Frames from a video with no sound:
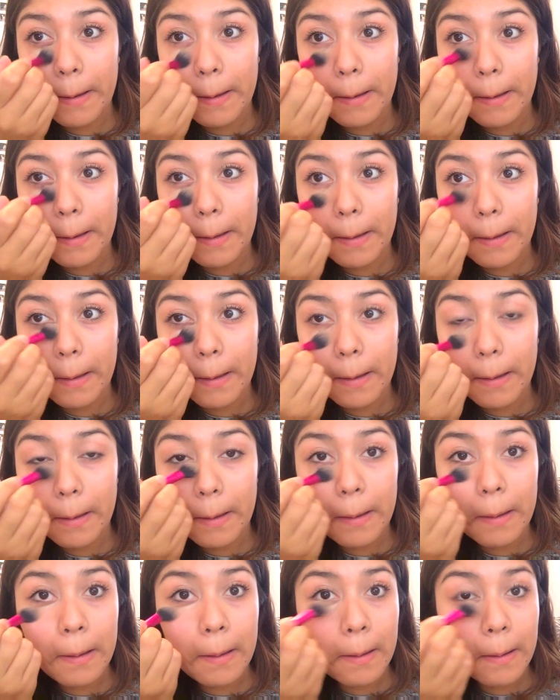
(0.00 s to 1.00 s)

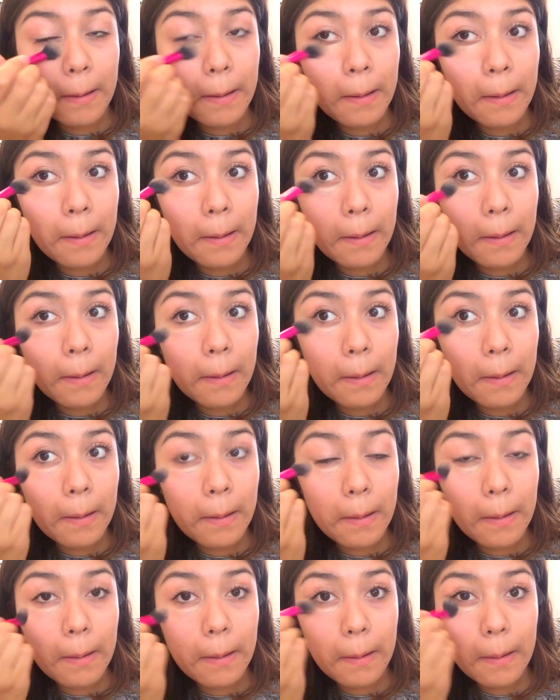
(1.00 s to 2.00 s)

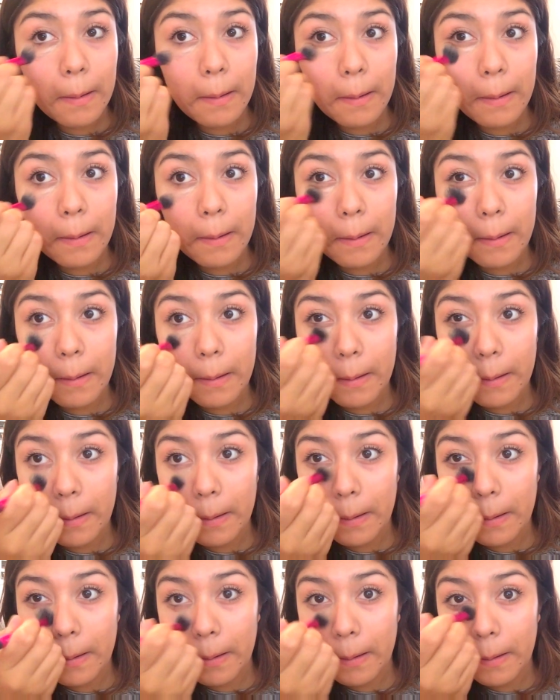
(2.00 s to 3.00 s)

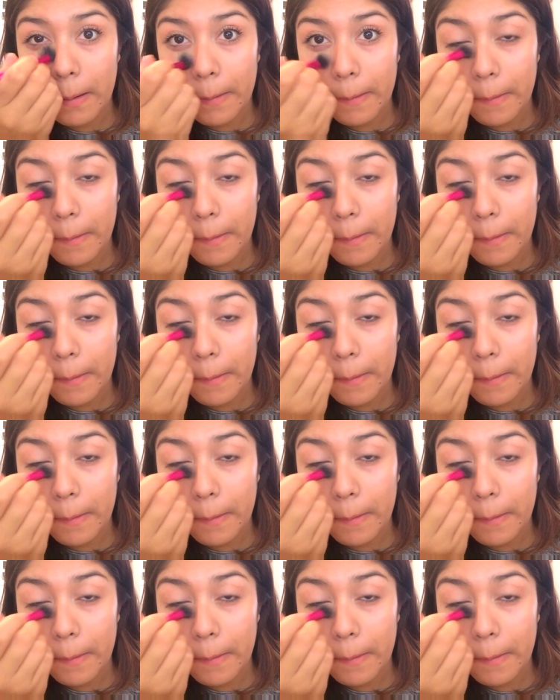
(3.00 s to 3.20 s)
Nothing is said.